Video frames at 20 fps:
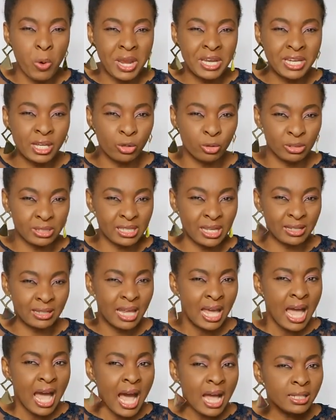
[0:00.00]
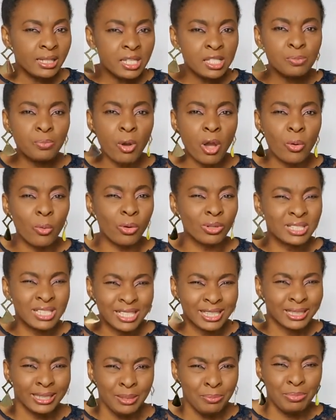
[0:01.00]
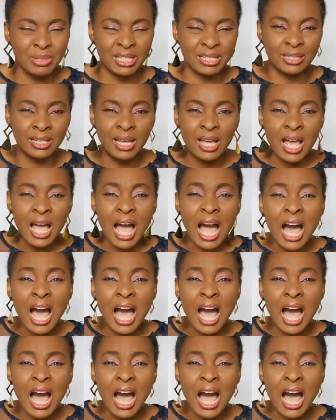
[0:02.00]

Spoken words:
we were in a hotel. And this boy was screaming.